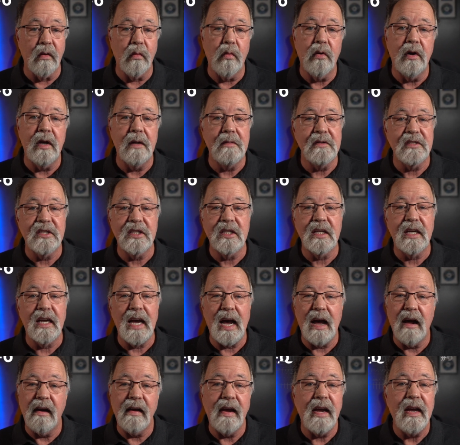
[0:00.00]
Williamson
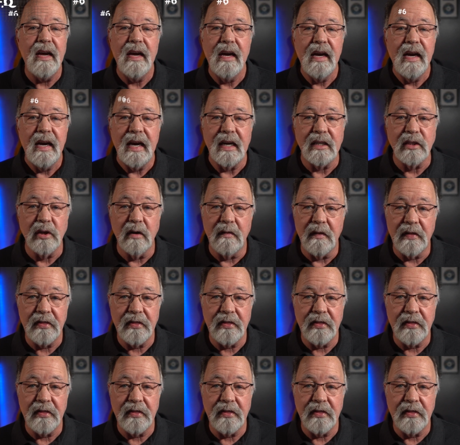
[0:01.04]
County has over